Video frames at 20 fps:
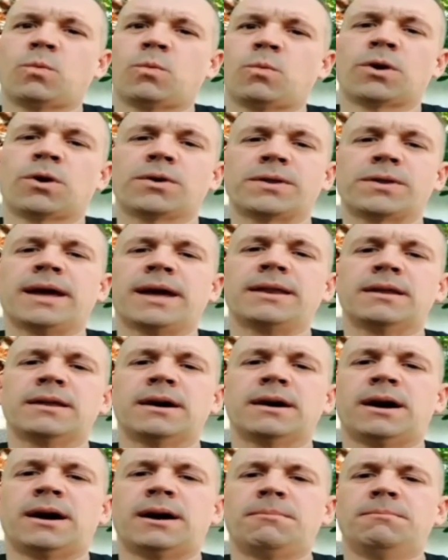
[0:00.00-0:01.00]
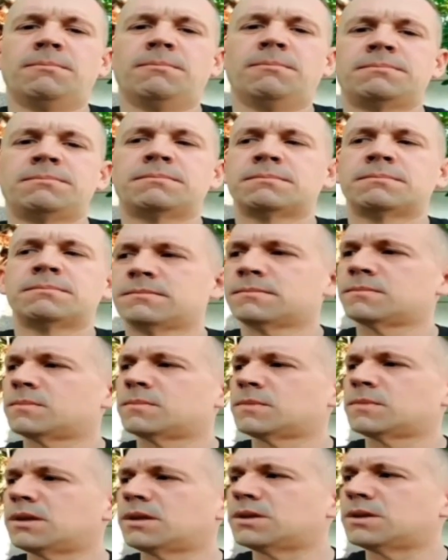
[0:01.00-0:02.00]
word that
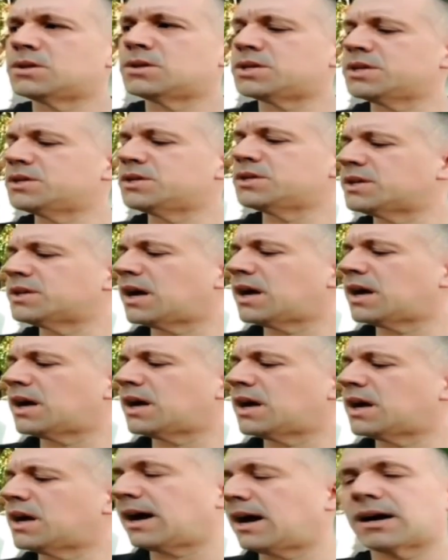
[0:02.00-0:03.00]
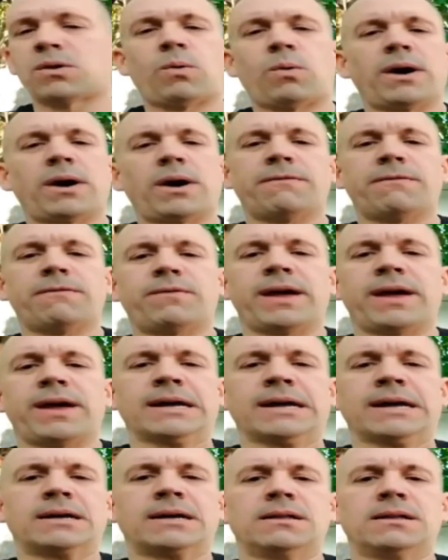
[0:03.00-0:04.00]
she's got quite a
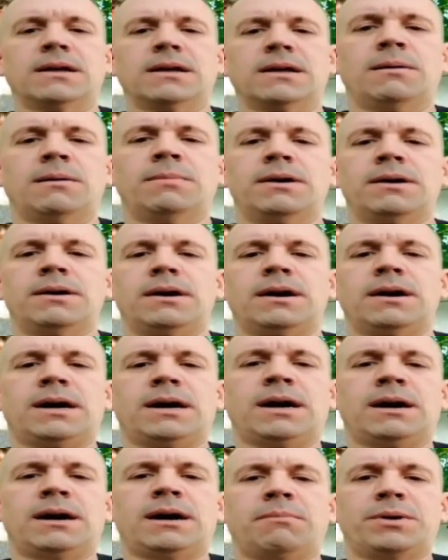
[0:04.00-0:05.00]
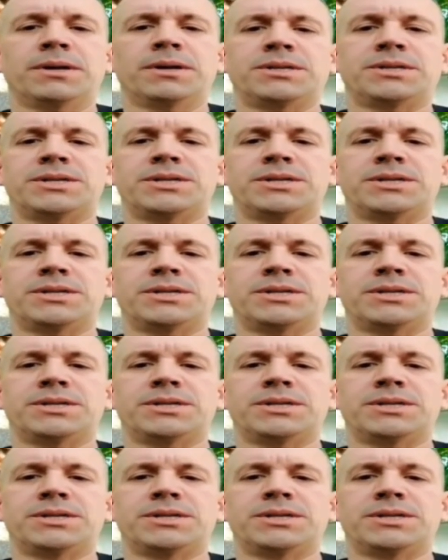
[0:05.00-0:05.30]
fan club, but she